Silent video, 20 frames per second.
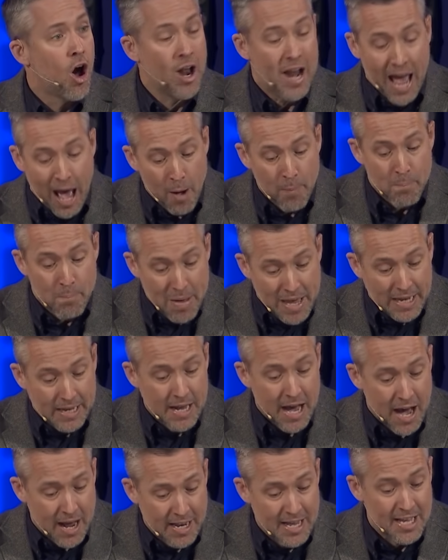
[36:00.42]
on how big
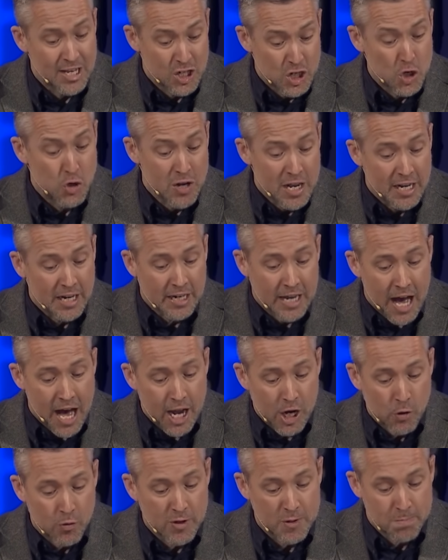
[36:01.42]
God is. You need a
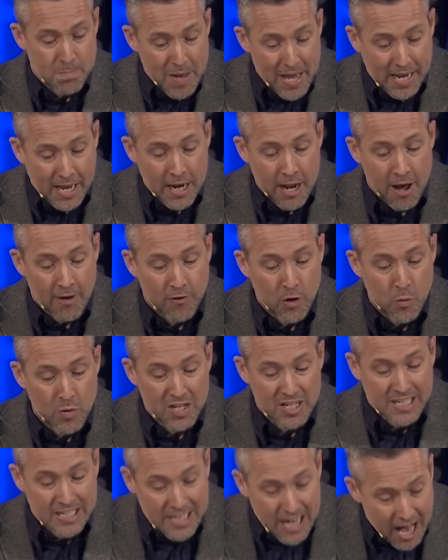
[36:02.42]
God who is big enough, who
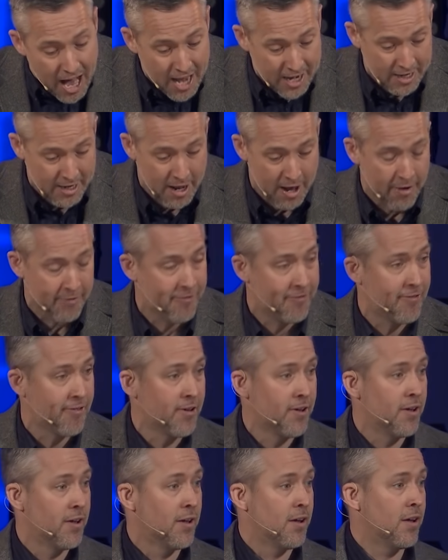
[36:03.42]
is God enough
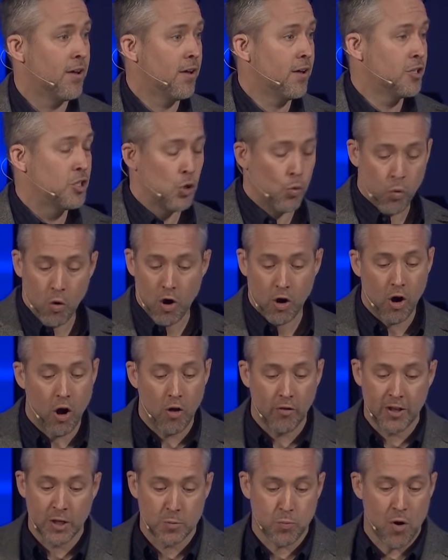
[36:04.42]
to work
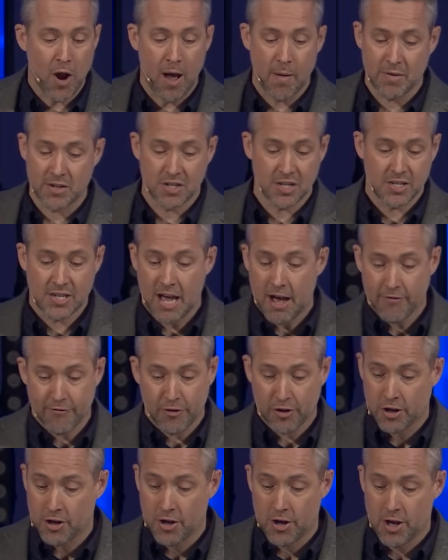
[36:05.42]
all these promises out
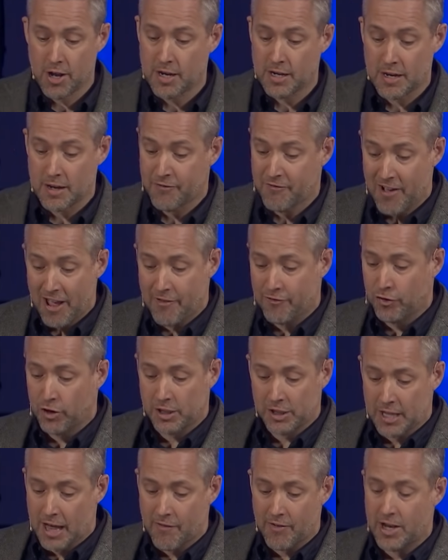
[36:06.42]
for good and
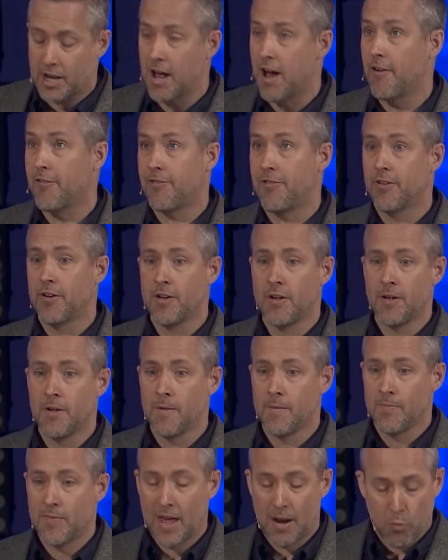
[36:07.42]
faithful and loving enough
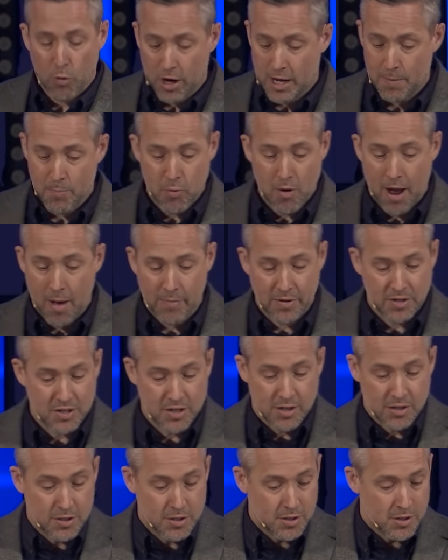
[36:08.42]
that what He
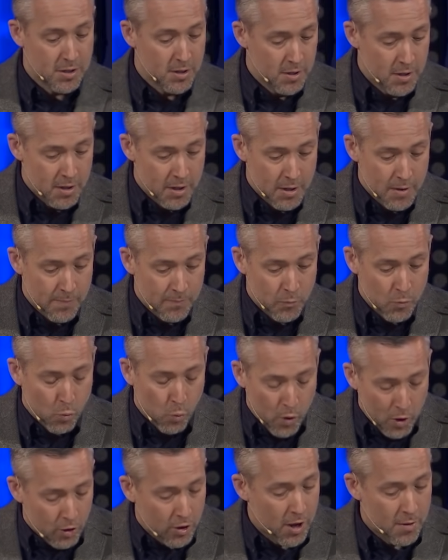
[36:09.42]
promises
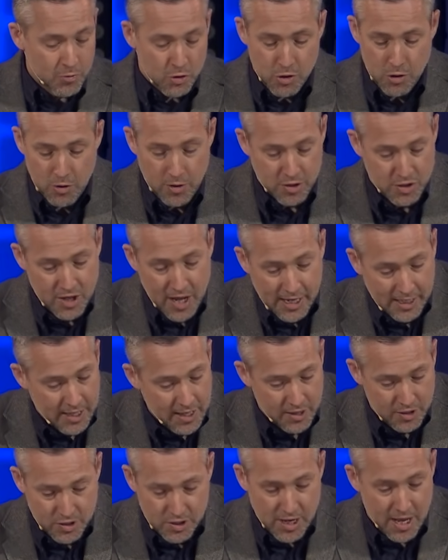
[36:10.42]
will come true, just like
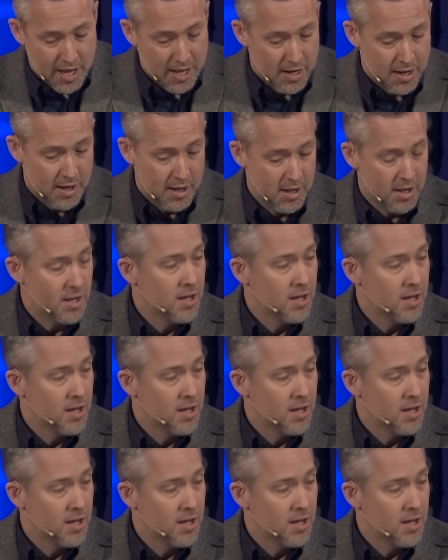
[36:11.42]
He has said.